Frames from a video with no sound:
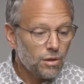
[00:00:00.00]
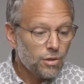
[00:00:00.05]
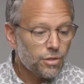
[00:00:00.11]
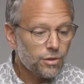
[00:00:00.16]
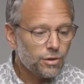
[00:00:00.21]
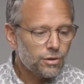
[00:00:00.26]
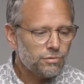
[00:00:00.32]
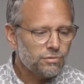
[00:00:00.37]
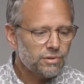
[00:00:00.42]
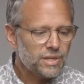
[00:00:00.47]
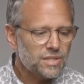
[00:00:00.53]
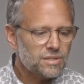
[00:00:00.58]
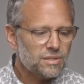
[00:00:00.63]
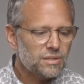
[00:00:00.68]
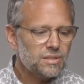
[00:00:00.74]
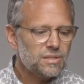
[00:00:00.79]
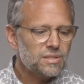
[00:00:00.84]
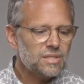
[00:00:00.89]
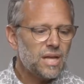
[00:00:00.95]
Third
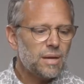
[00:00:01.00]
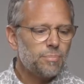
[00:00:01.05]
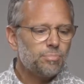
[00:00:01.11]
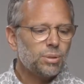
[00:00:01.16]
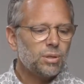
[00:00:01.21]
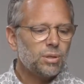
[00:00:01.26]
reason is that